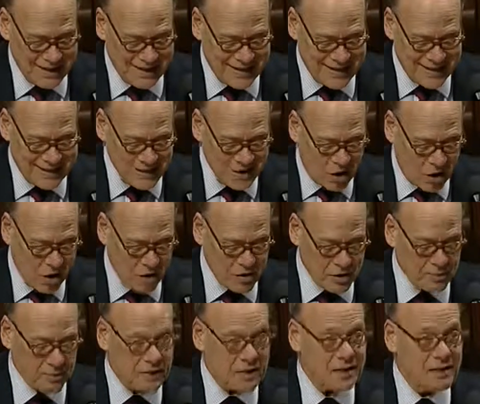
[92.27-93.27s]
it's hard
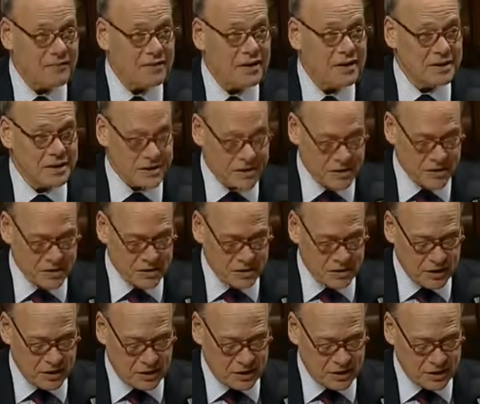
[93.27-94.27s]
to believe that this is a
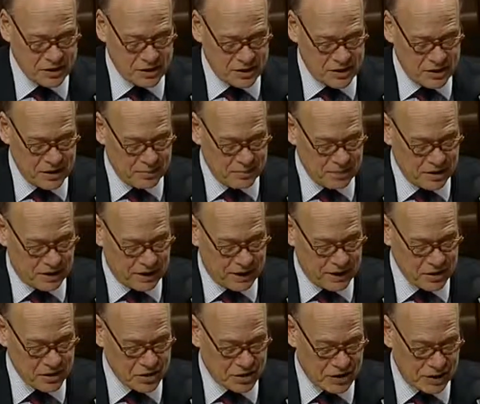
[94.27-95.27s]
serious attempt to
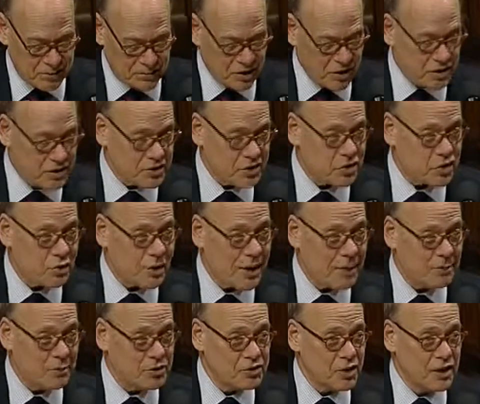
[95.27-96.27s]
legislate, because it
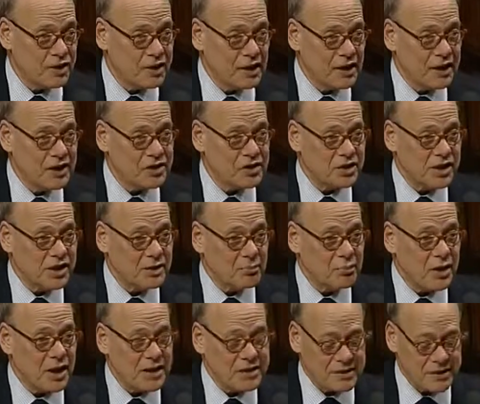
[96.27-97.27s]
tramples on the legislative
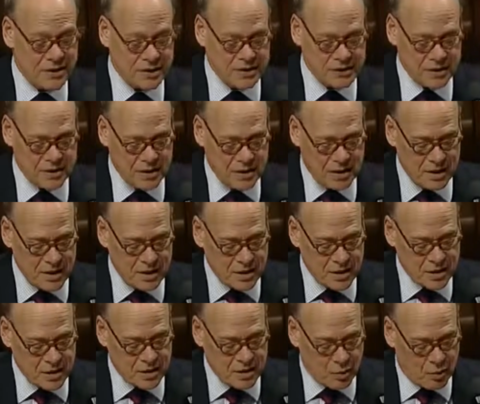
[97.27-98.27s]
process,
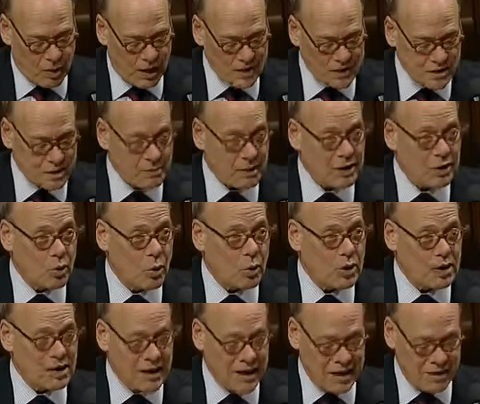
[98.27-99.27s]
the rights of the
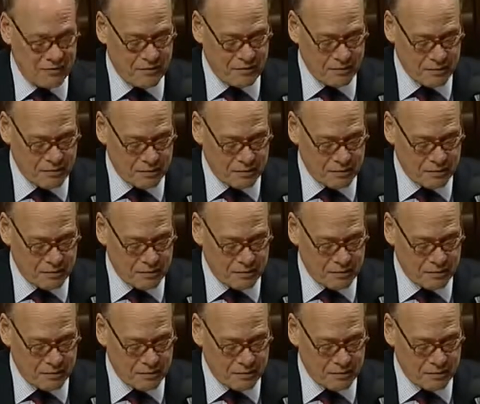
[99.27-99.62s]
minority to have